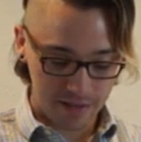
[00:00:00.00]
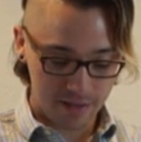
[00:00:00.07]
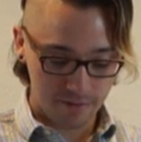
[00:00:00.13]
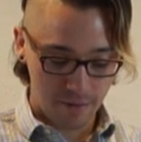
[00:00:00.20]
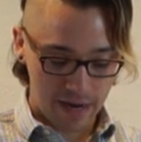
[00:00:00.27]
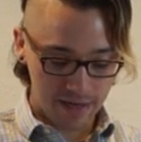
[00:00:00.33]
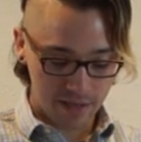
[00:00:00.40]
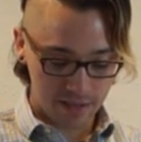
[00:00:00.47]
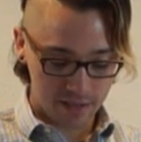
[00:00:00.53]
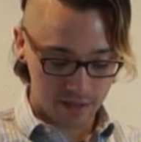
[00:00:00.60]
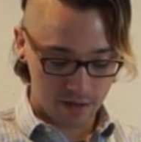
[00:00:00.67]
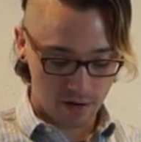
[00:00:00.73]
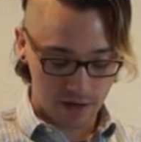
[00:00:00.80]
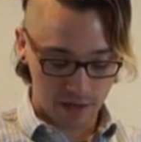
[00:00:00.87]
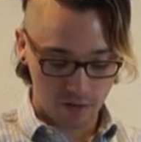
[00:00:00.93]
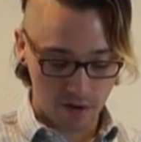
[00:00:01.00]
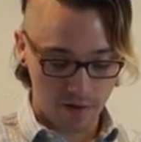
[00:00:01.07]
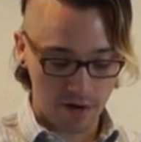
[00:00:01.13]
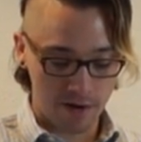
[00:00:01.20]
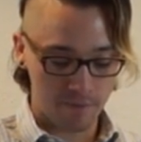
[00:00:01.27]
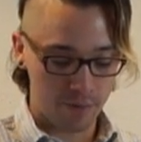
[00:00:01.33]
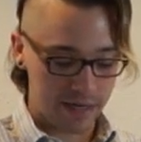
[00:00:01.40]
It, mine doesn't go all the way
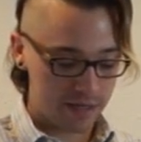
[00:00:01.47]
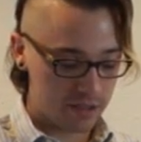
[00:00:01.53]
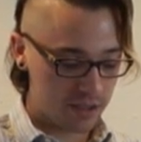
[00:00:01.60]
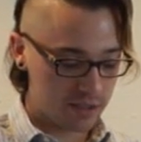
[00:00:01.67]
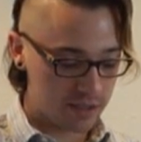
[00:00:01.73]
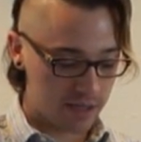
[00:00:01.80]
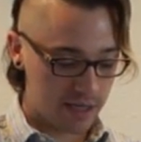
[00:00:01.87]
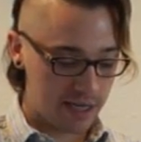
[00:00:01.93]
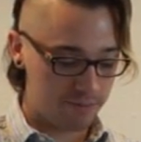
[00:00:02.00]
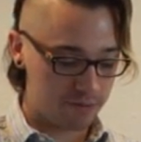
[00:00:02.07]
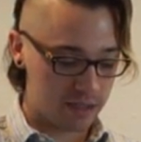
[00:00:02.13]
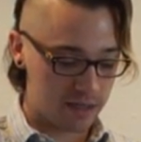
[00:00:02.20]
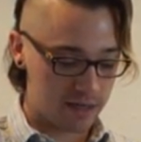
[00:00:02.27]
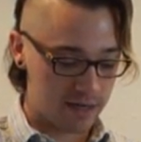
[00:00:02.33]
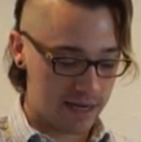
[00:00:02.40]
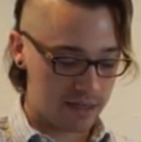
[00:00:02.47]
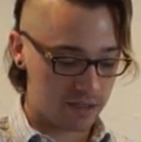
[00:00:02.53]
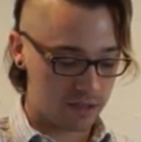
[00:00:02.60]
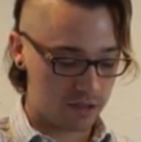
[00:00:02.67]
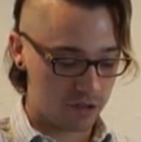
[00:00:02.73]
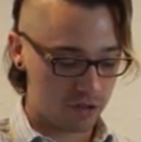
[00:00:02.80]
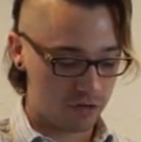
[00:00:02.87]
around, but it just keeps it
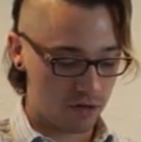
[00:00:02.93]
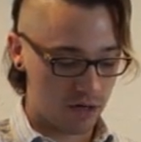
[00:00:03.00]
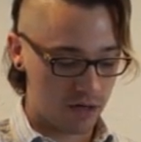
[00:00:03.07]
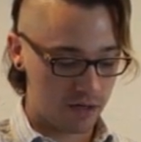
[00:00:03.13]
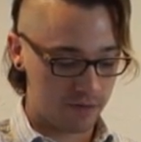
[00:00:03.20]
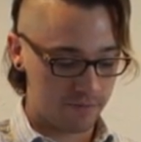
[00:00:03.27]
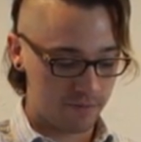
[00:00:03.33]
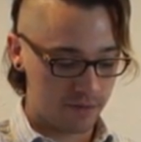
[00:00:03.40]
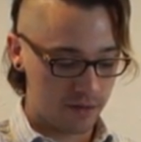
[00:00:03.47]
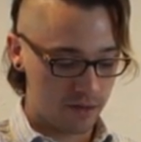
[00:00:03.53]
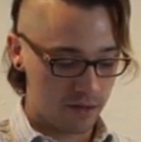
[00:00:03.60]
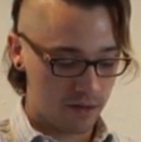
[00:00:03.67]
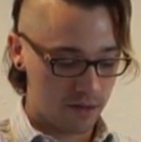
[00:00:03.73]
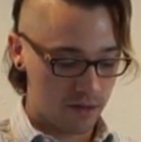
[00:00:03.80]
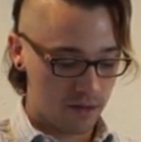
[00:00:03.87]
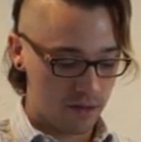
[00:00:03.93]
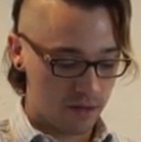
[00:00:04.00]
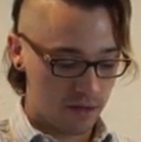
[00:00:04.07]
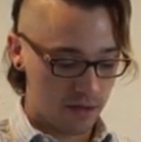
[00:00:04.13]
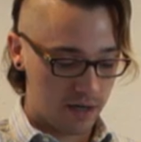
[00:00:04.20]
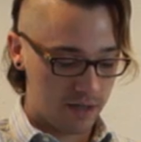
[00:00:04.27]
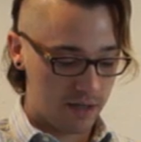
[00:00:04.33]
nice and strong.
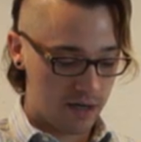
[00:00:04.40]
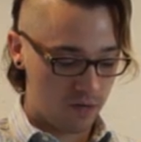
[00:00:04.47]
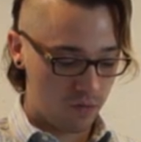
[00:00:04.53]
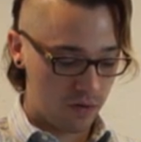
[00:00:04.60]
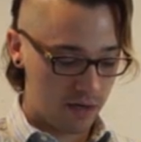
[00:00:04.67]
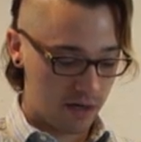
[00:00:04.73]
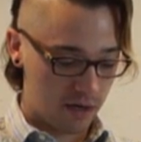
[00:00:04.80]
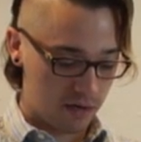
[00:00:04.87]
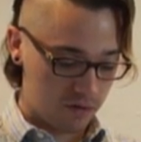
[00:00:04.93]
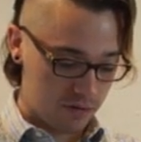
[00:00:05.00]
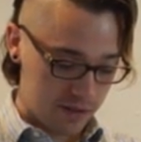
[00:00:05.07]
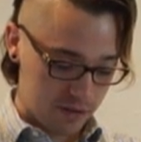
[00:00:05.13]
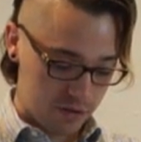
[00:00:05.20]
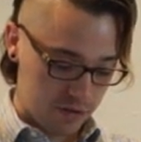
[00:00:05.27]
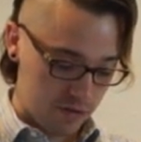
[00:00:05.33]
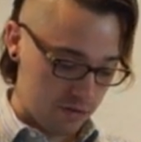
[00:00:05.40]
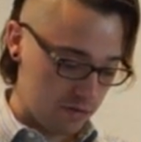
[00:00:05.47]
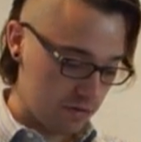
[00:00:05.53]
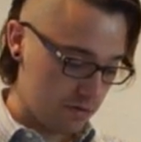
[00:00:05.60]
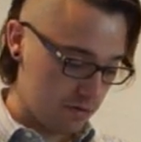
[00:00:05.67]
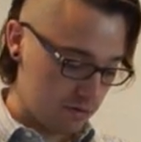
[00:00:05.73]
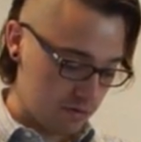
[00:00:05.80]
And then we are going
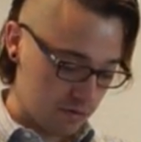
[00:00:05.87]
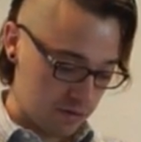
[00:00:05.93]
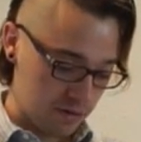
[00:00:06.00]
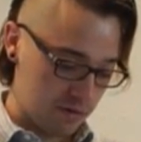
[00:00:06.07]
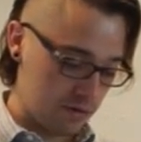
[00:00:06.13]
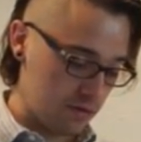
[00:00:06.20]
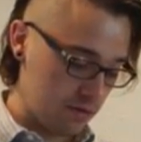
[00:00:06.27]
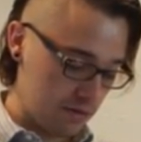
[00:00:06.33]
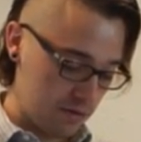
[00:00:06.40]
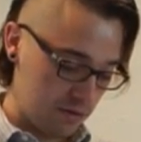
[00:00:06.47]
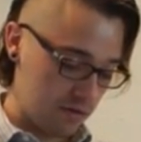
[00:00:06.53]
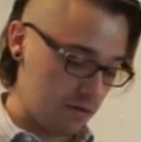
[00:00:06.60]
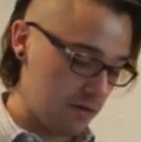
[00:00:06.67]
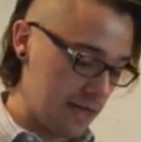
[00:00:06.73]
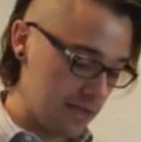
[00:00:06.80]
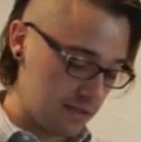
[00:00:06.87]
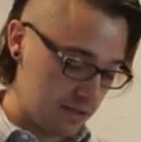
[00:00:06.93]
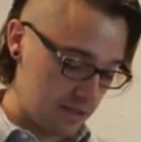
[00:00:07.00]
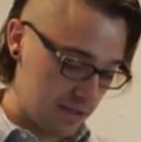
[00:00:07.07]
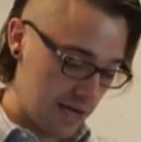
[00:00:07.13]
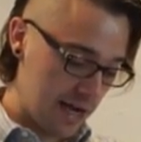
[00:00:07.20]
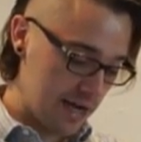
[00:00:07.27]
to go nice
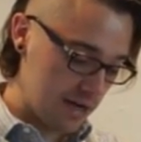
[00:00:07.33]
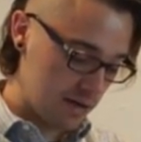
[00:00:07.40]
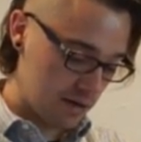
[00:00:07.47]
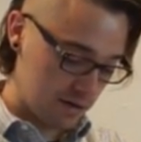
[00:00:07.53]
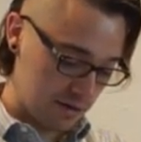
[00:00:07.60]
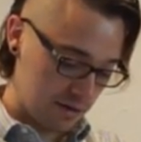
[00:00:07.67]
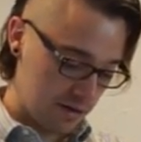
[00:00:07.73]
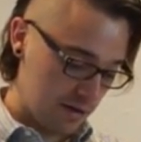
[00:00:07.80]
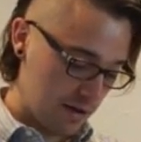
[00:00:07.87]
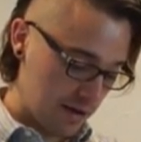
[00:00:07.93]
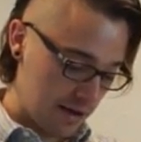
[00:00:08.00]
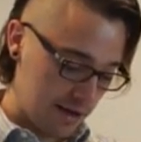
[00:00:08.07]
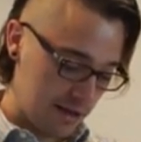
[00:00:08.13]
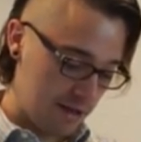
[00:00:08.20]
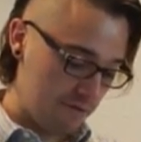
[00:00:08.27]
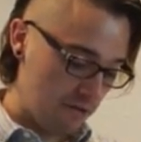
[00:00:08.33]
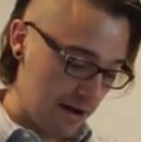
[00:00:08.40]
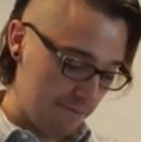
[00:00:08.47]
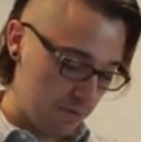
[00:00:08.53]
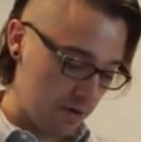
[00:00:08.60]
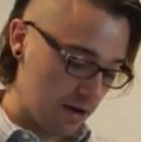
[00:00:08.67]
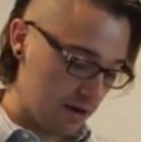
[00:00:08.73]
and tight and then
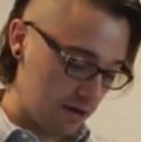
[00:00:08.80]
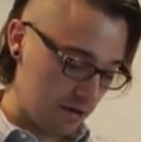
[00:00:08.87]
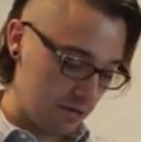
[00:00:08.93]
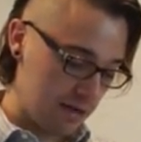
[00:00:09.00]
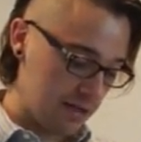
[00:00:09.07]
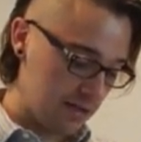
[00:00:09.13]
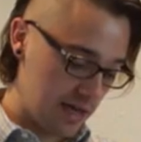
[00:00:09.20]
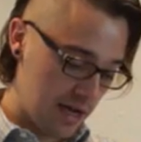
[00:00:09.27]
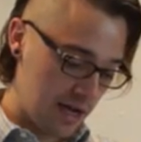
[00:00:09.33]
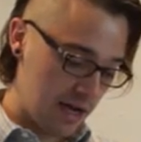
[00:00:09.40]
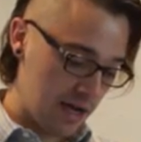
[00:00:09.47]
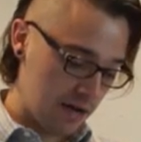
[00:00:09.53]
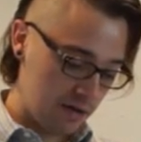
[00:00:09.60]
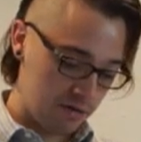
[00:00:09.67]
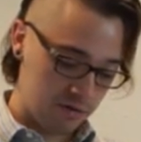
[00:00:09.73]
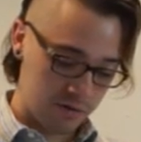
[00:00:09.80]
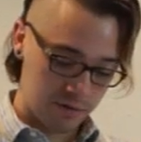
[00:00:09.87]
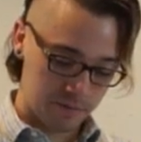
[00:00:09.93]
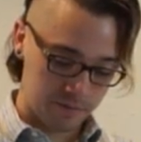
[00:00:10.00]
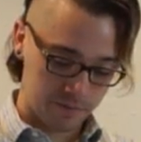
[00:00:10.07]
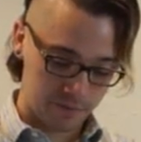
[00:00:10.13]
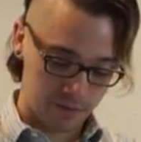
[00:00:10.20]
wrap it all the way down.